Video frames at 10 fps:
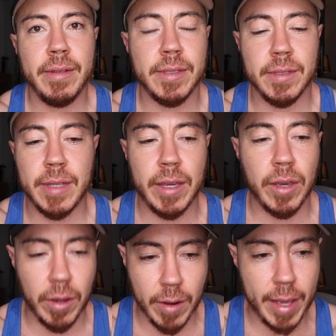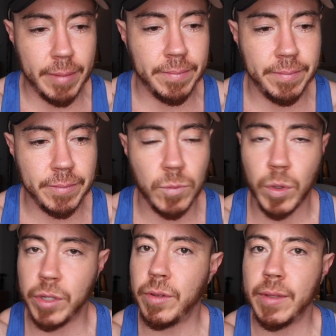Because it's like, all right,
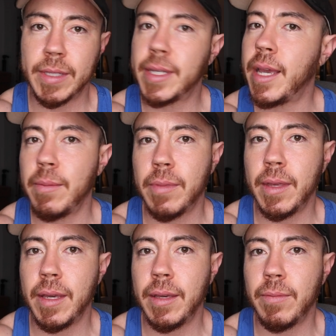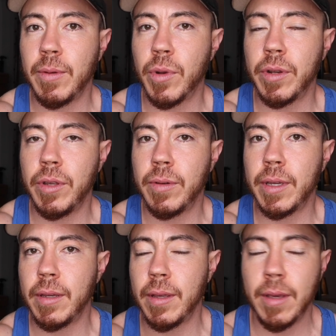we're doing the same thing we were
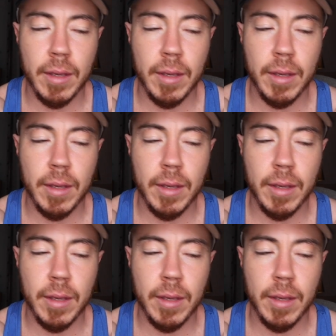doing